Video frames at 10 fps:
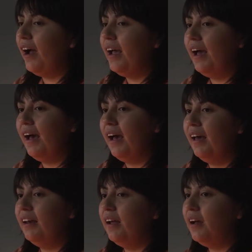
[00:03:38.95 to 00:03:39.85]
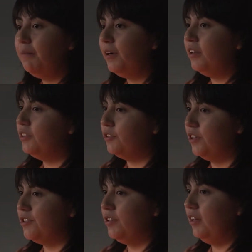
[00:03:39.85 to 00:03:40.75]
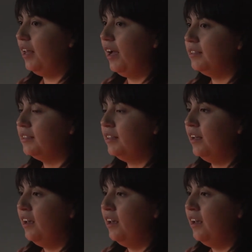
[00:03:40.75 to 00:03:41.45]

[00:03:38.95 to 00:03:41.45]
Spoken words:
I had a book illustration class,